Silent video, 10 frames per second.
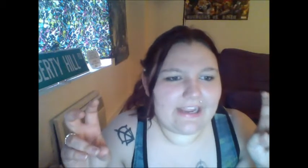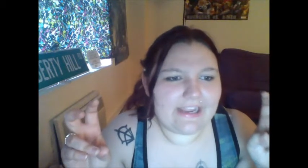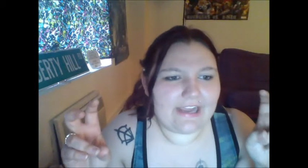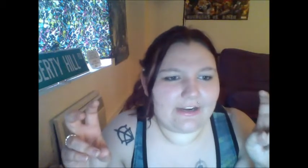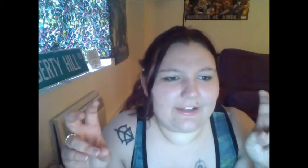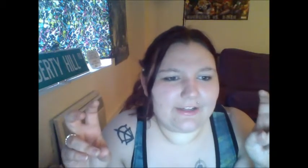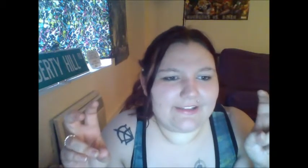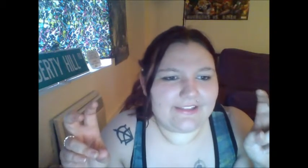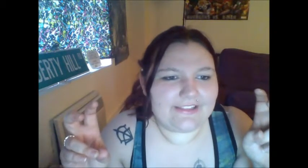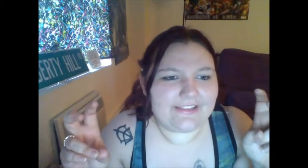and argued
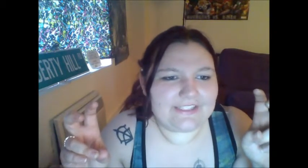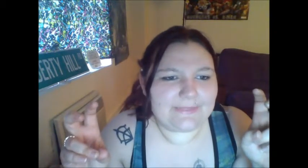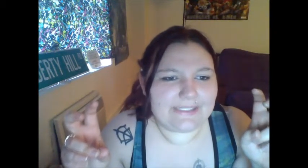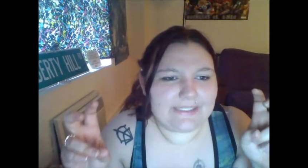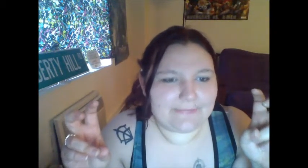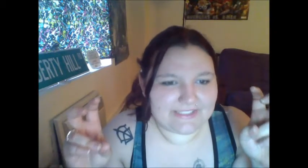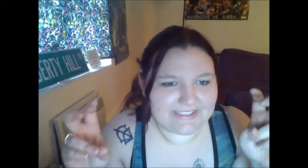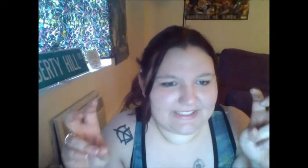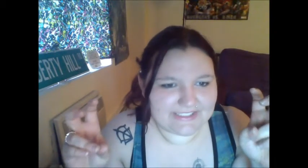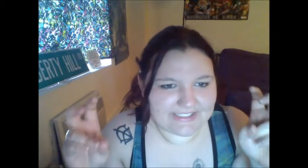that this being must
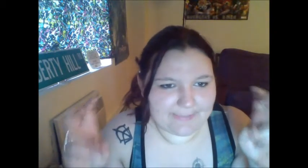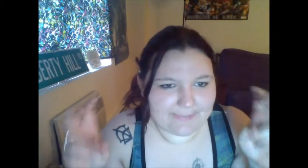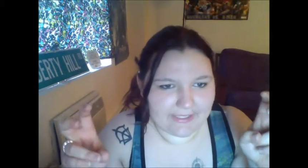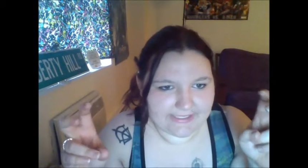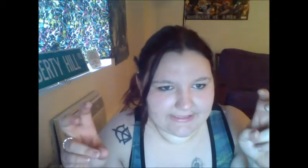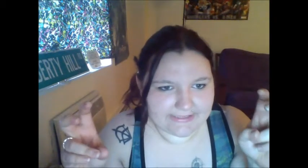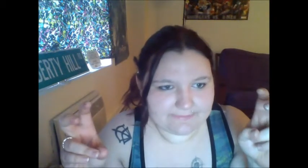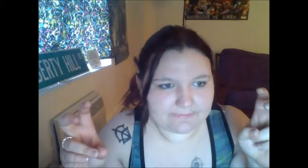exist in the mind,